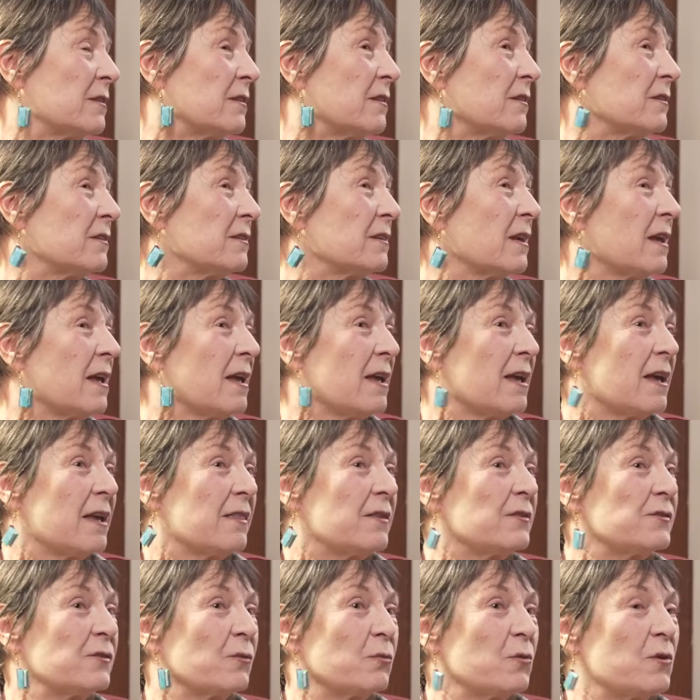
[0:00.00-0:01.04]

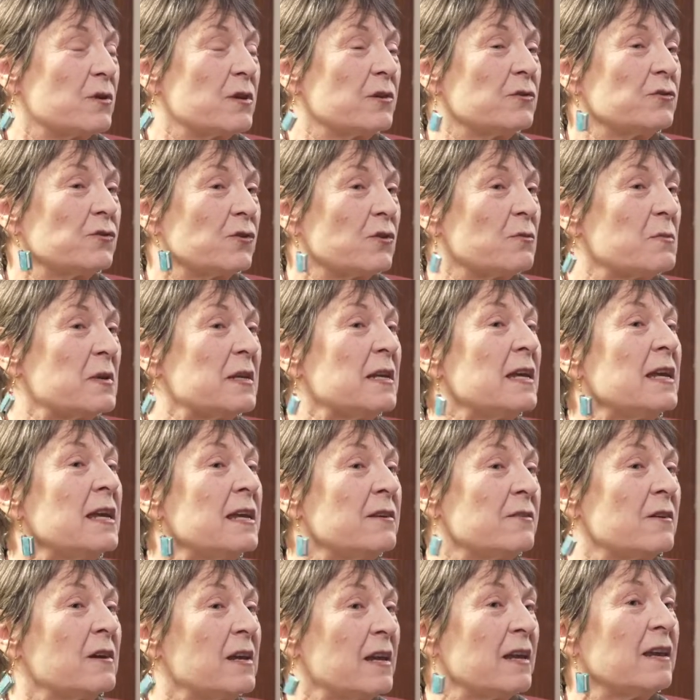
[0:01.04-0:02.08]
There's a word in German,
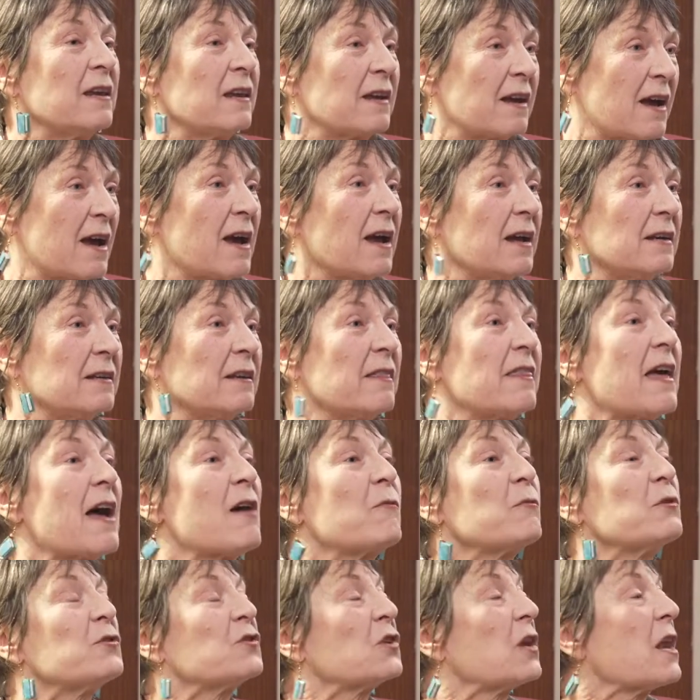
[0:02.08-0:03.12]
Innerlichkeit,
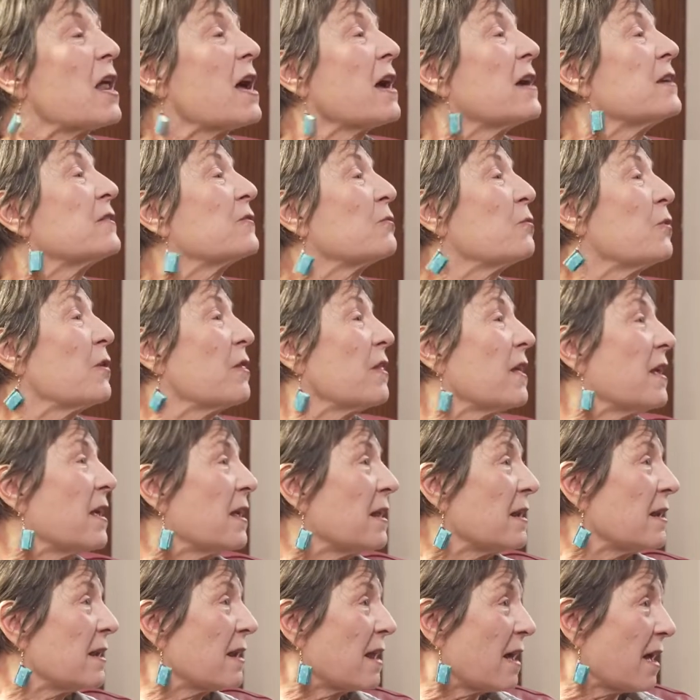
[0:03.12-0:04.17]
that which lies
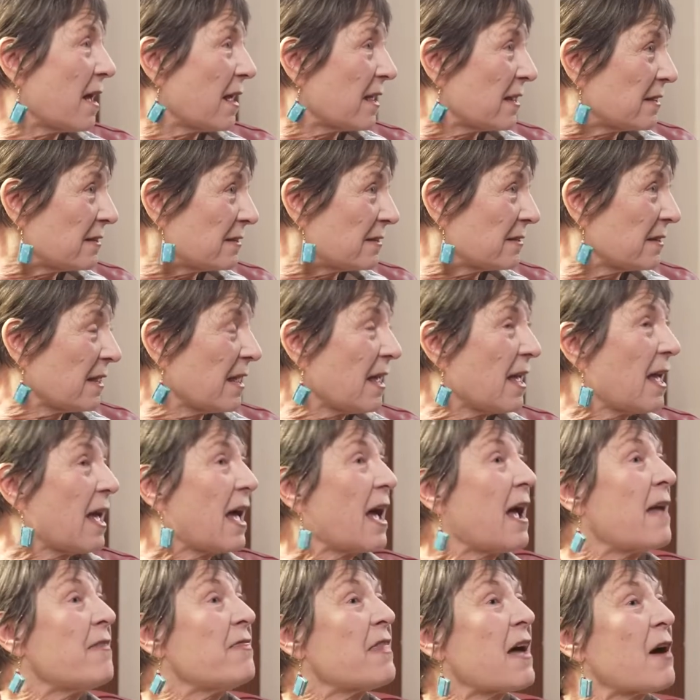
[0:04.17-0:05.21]
within us. Mm-hmm.
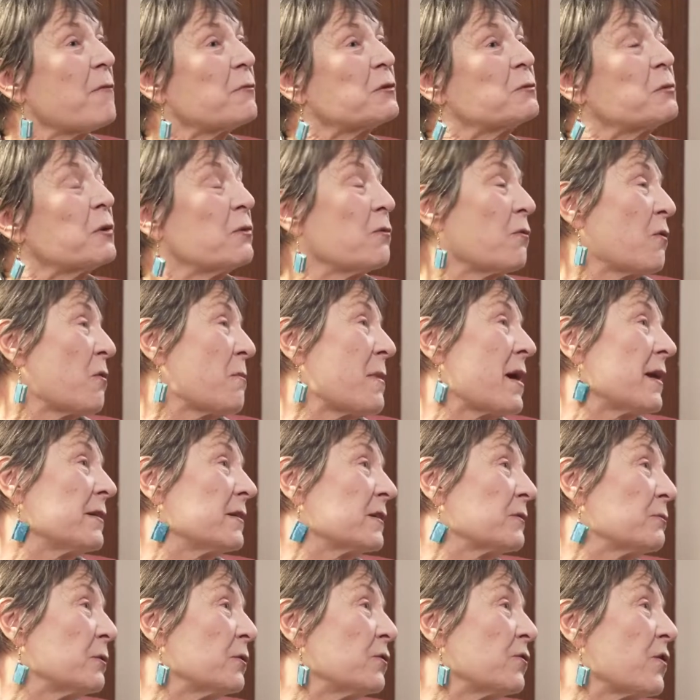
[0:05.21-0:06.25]
And that was what the
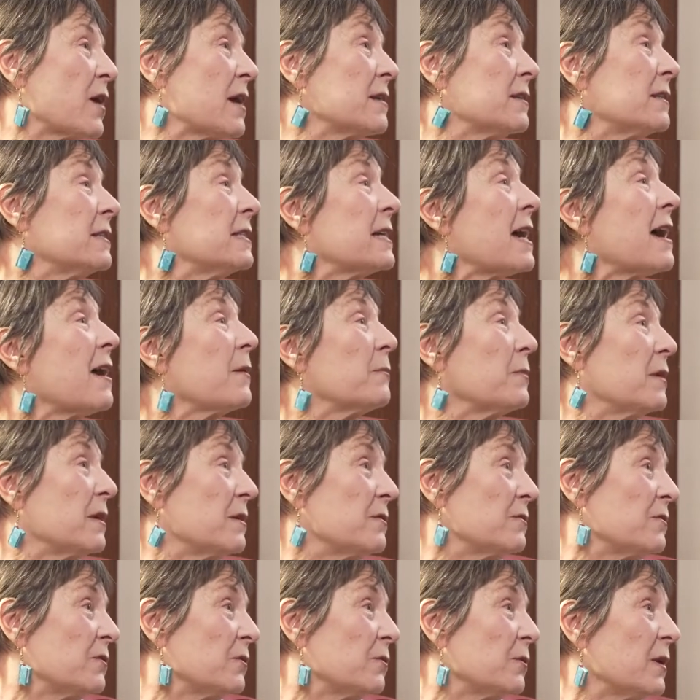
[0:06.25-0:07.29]
Romantics were trying to tap
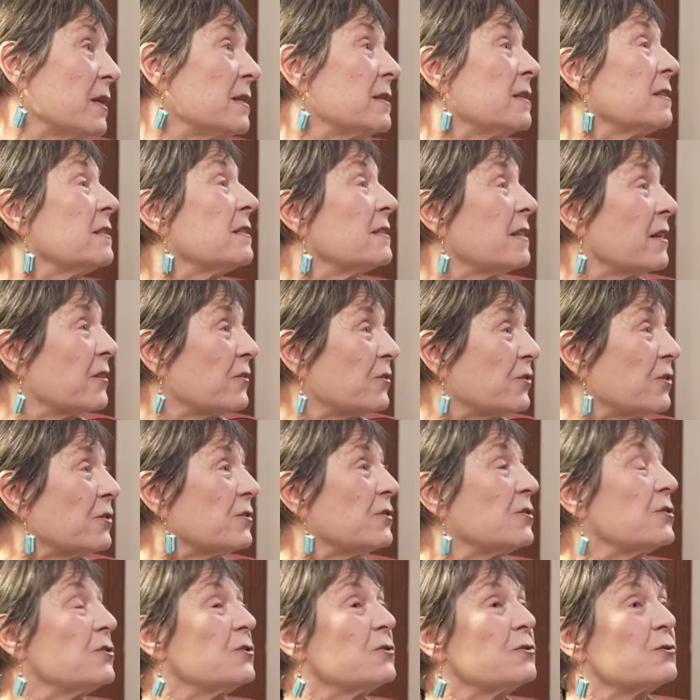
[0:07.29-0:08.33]
into, in distinction
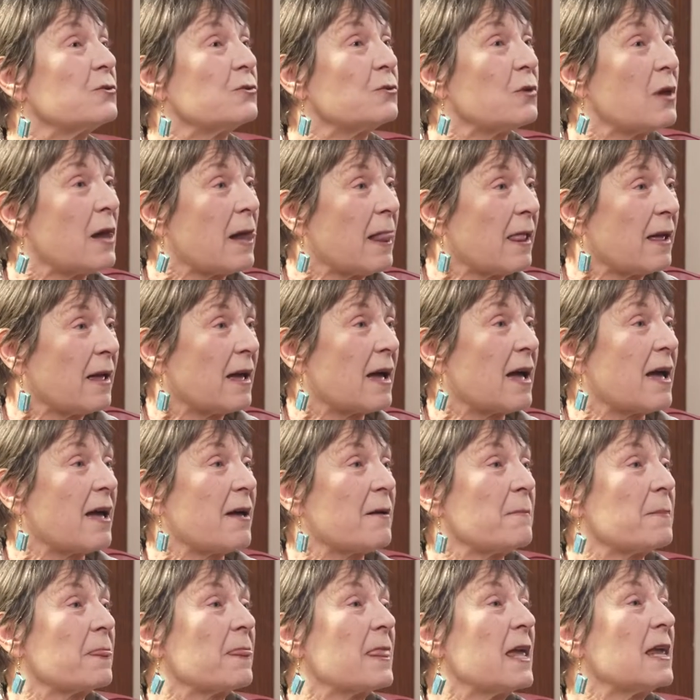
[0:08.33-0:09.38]
to
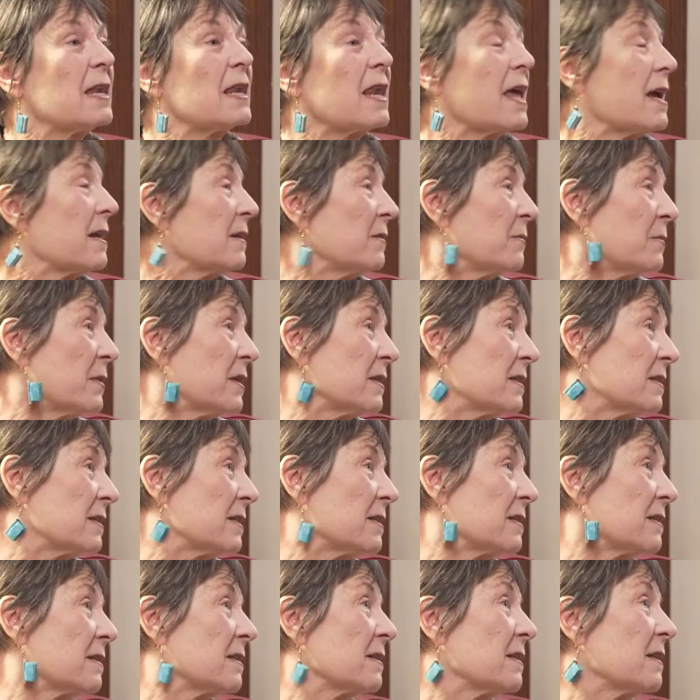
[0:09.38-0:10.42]
Enlightenment
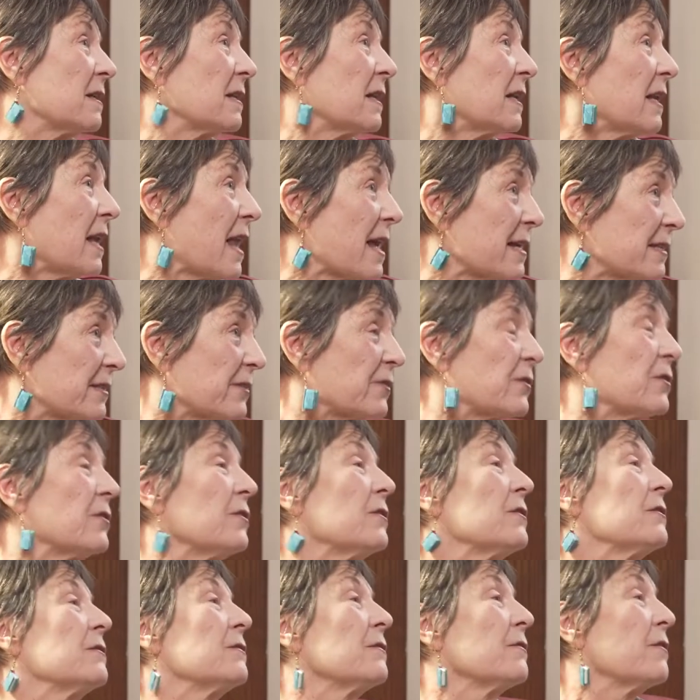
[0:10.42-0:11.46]
and
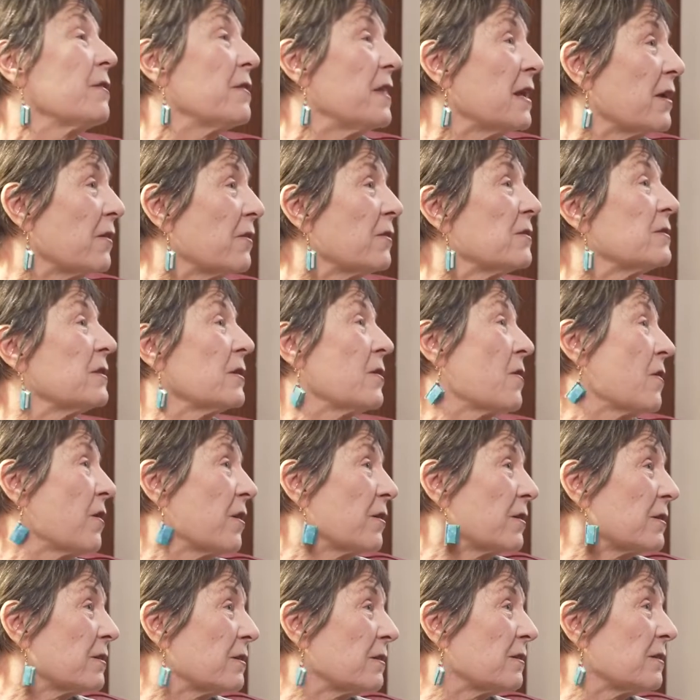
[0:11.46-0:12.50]
classical thinkers and
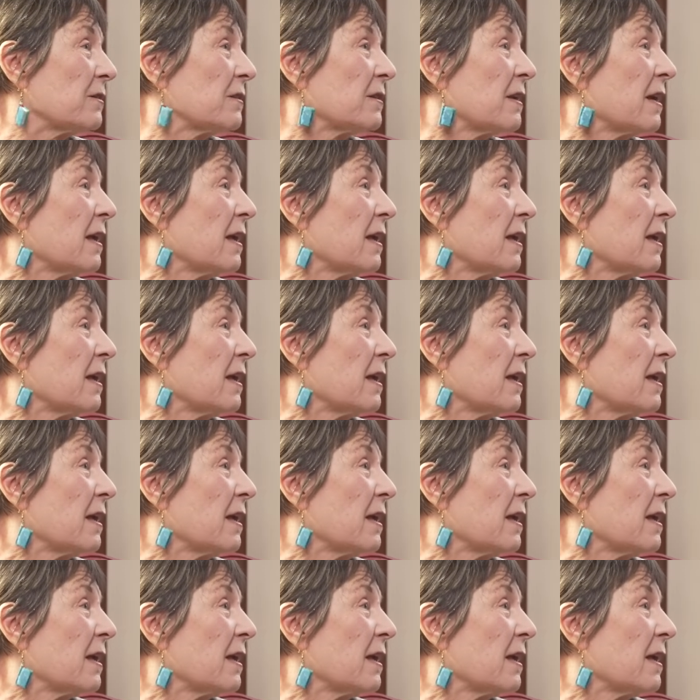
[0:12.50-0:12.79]
artists.